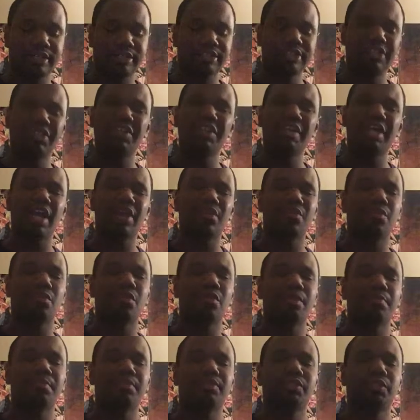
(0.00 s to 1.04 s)
Zodiac
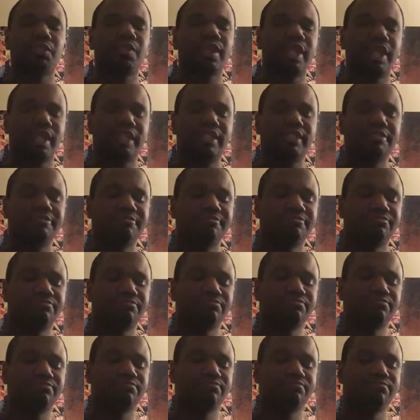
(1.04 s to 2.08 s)
War Episode 8.
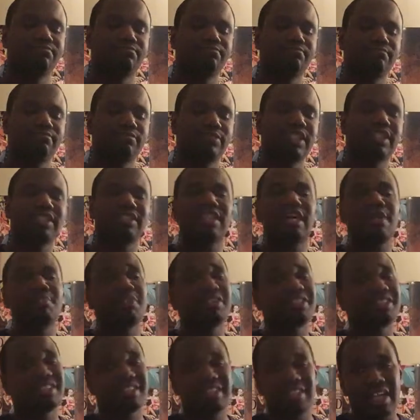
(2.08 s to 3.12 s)
There's not
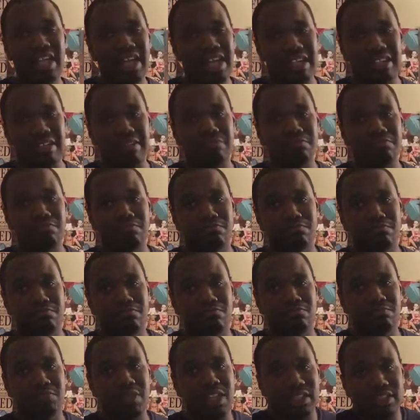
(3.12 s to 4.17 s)
much to say.
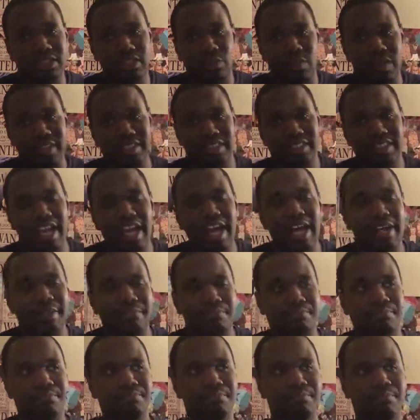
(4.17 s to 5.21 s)
It's a waste of
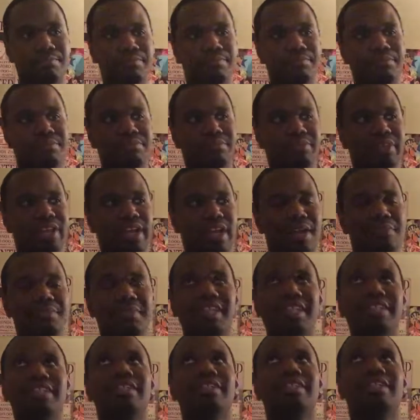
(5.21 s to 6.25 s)
time. I
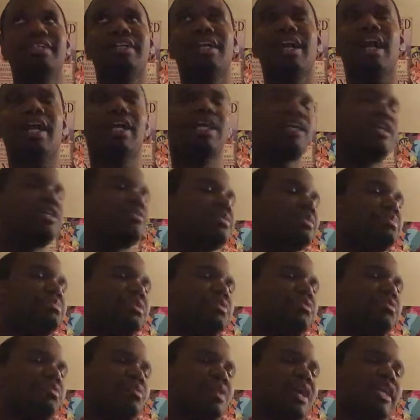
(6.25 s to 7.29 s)
mean, I could
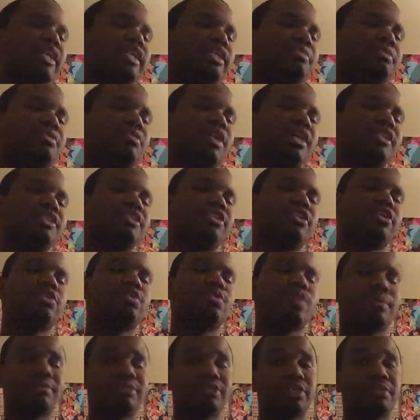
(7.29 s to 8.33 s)
be watching a
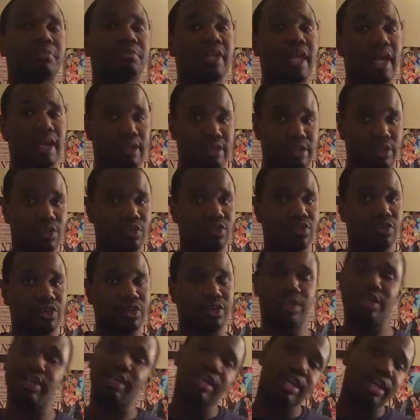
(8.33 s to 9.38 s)
new episode of Black
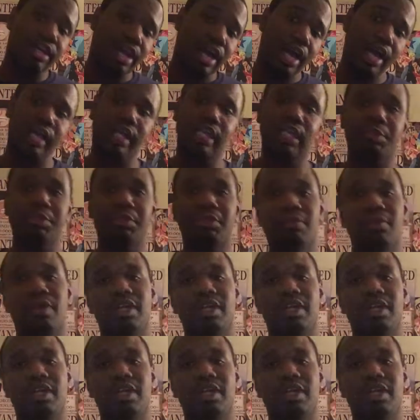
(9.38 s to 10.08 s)
Clover. I could be